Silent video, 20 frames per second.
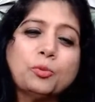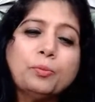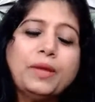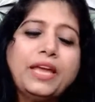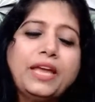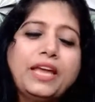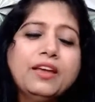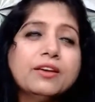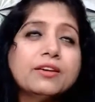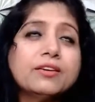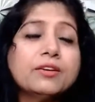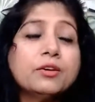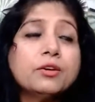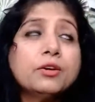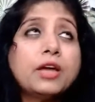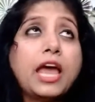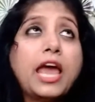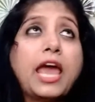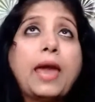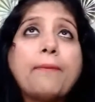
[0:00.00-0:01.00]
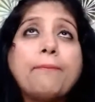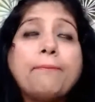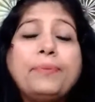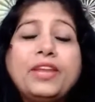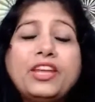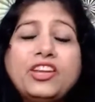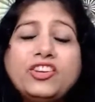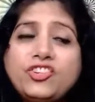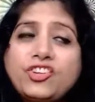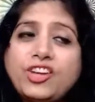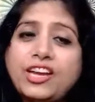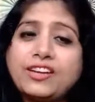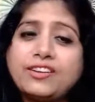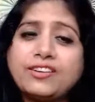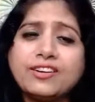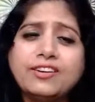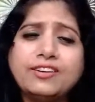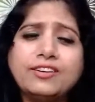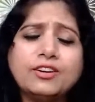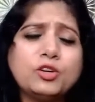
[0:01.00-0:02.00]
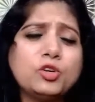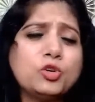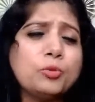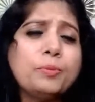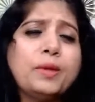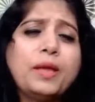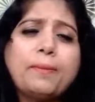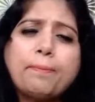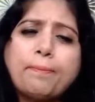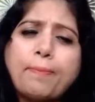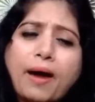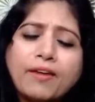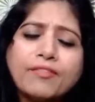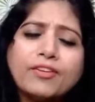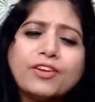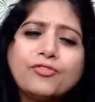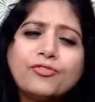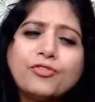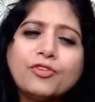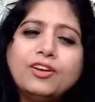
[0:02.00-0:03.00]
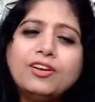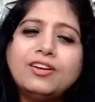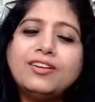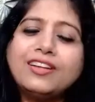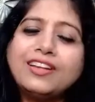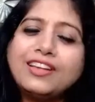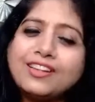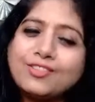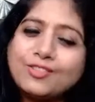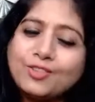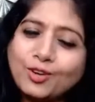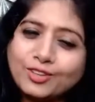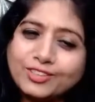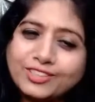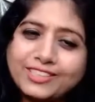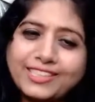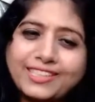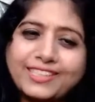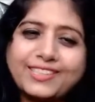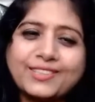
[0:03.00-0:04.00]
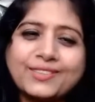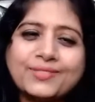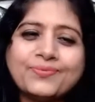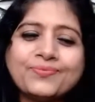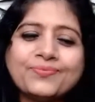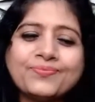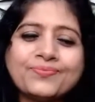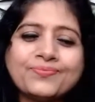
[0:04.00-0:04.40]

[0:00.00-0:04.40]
To be appreciated, to be powerful is your state.